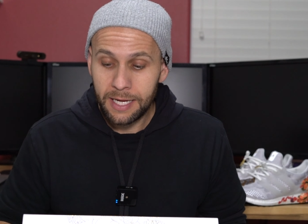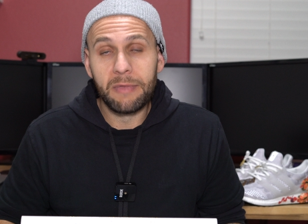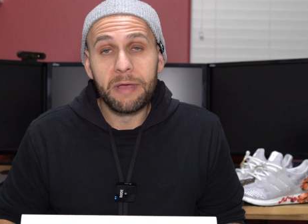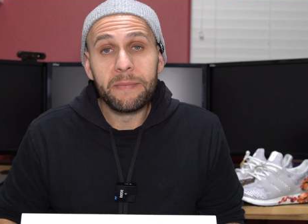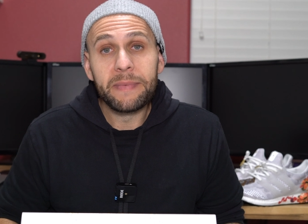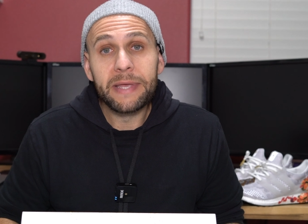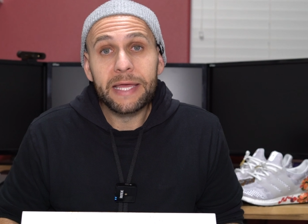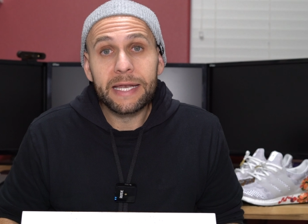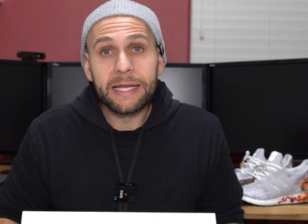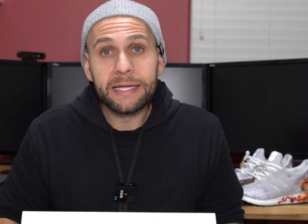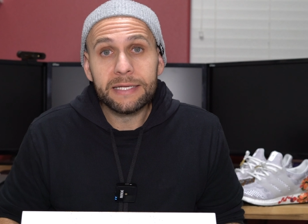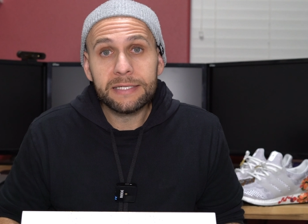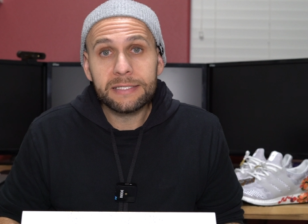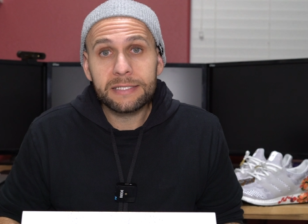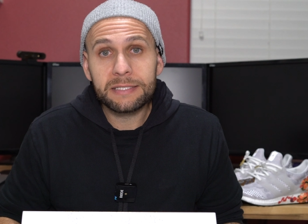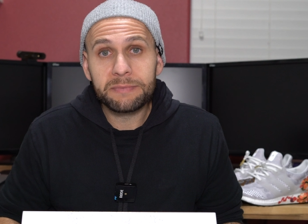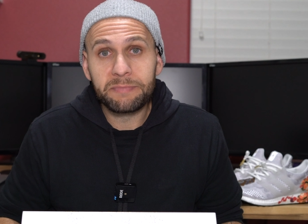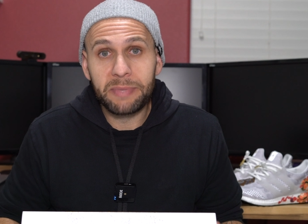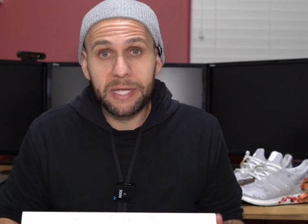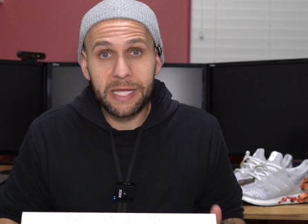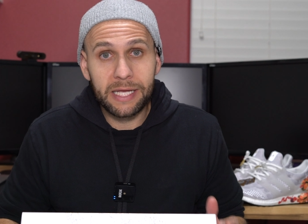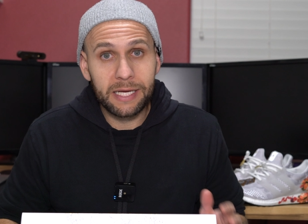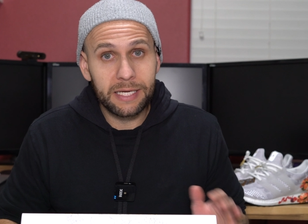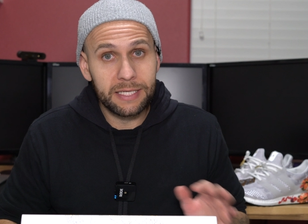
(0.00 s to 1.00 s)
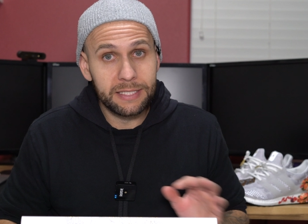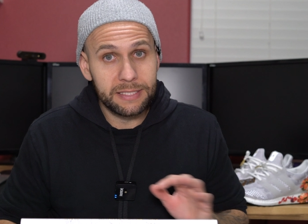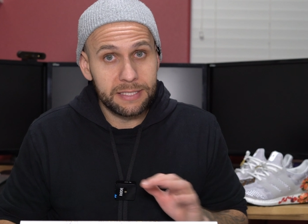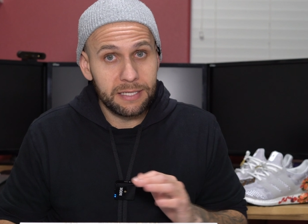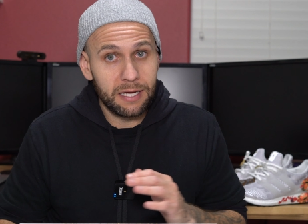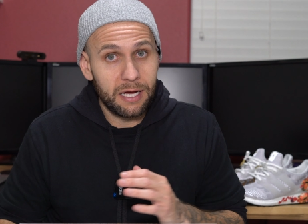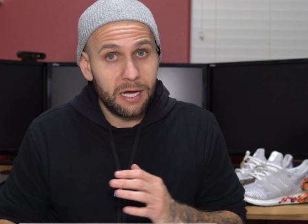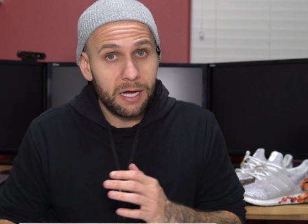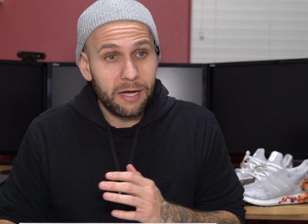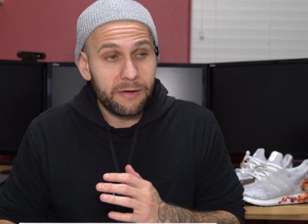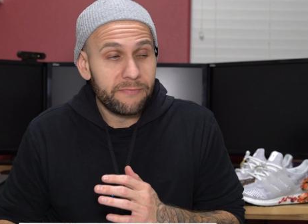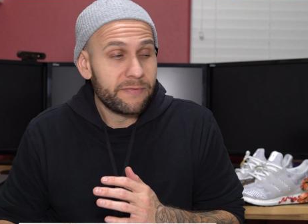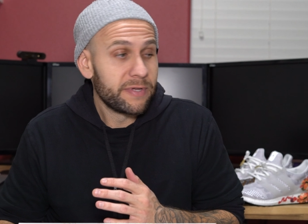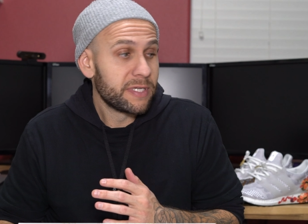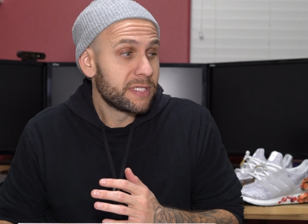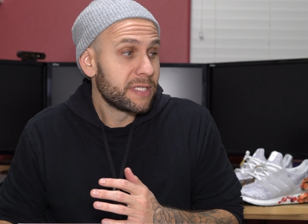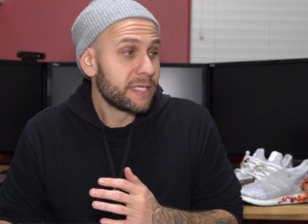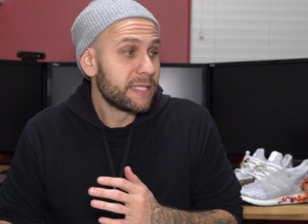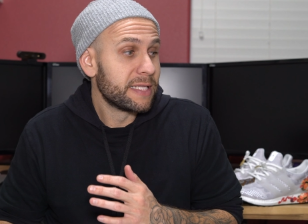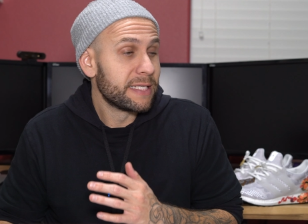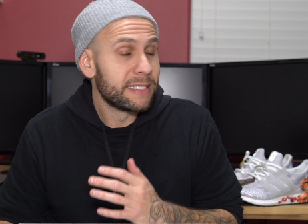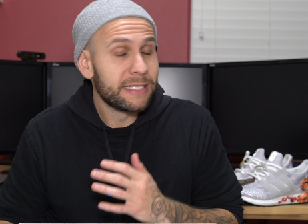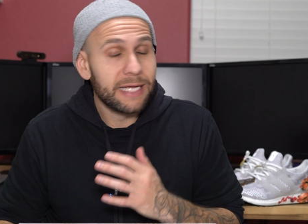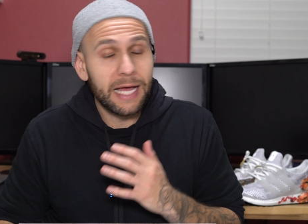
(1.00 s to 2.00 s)
Maybe it is, because
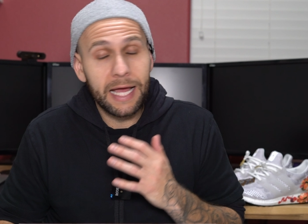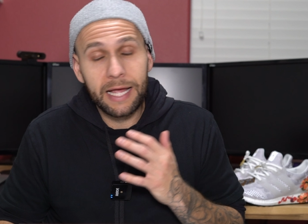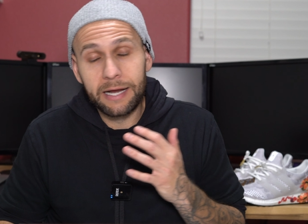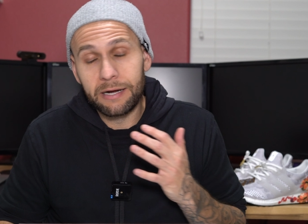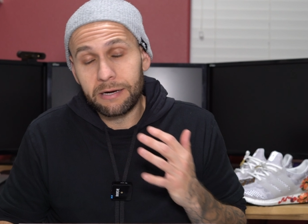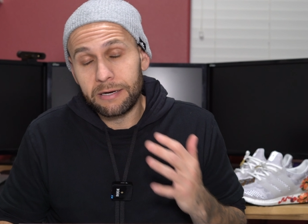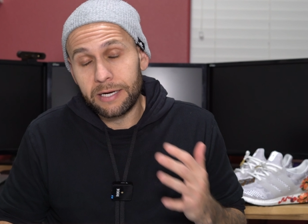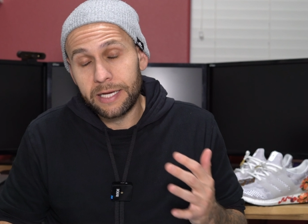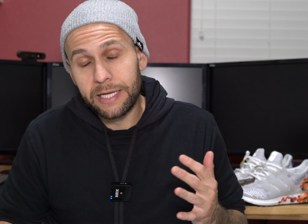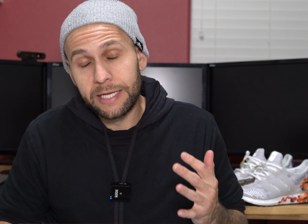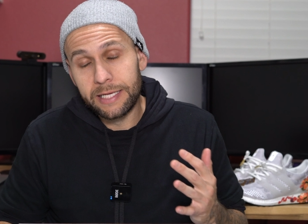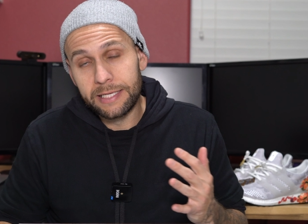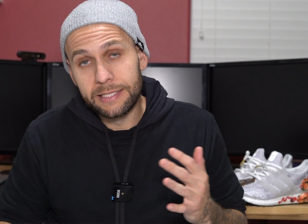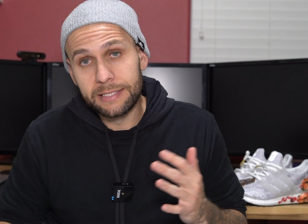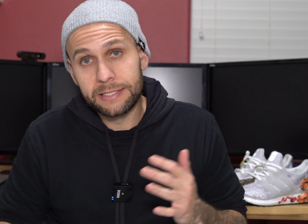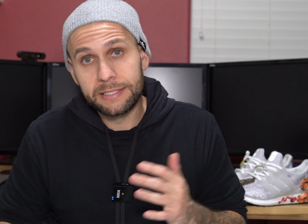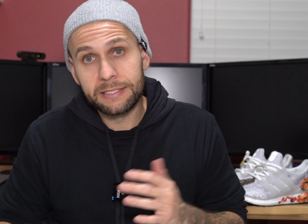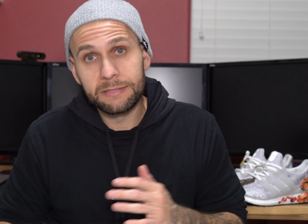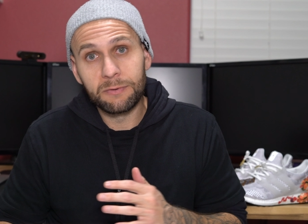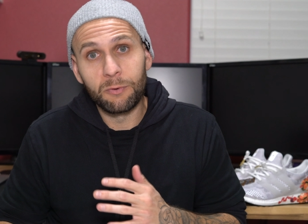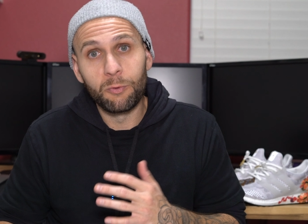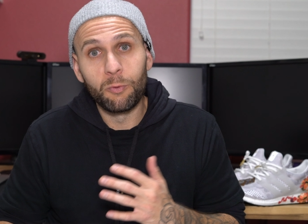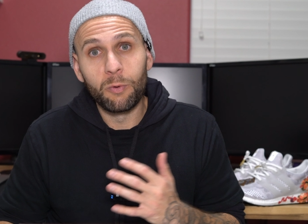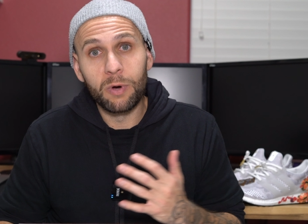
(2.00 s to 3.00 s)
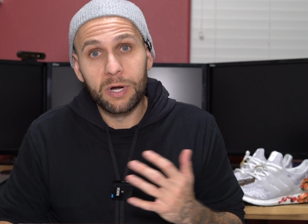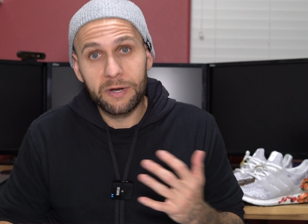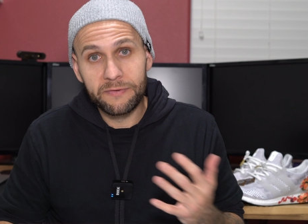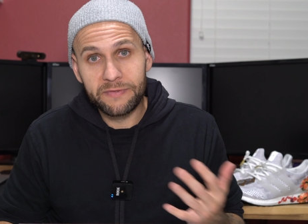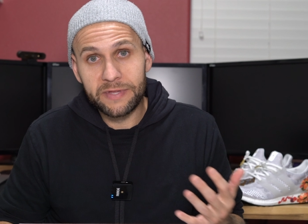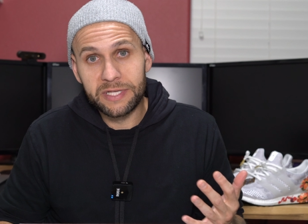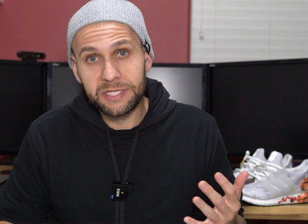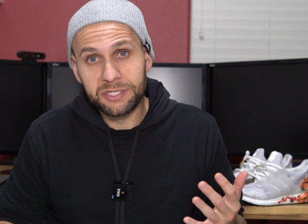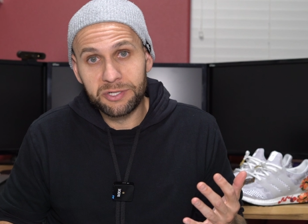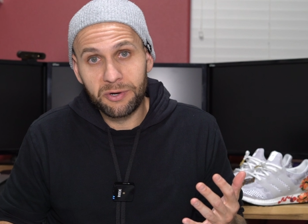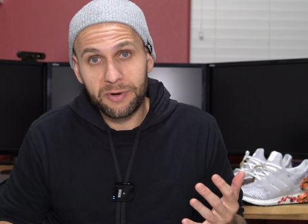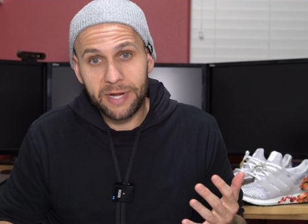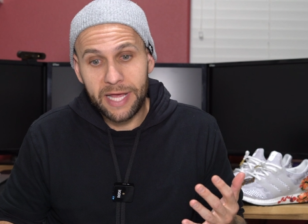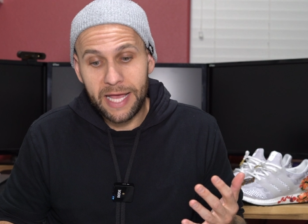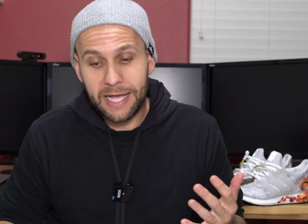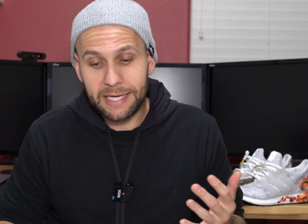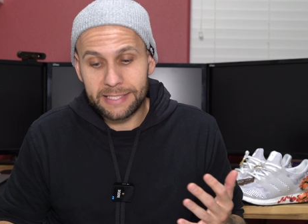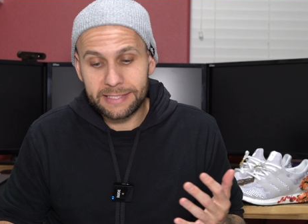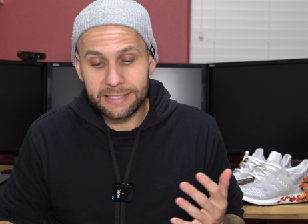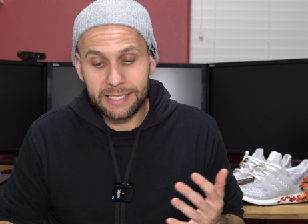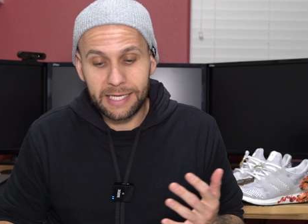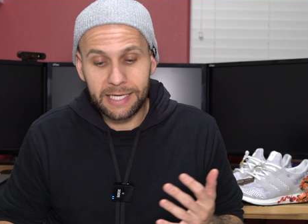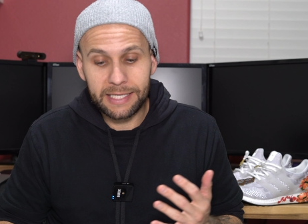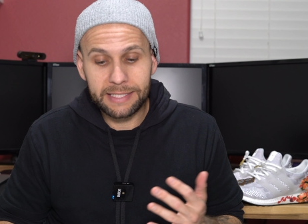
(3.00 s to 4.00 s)
obviously the tiger is one of the
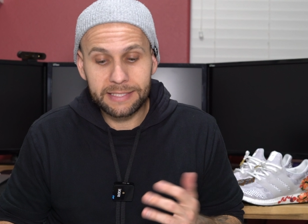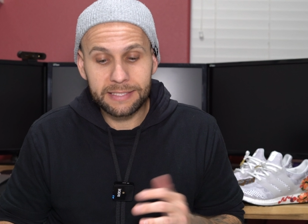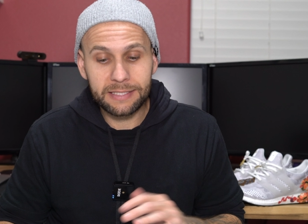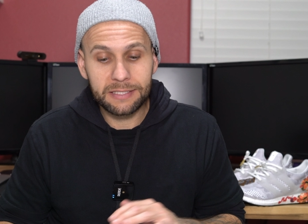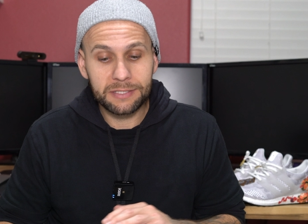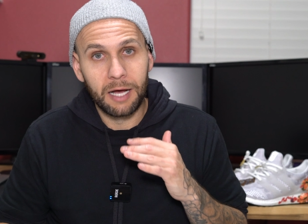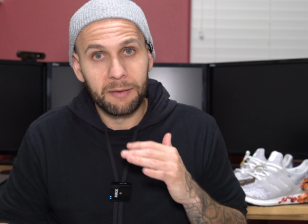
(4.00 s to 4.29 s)
zodiac signs.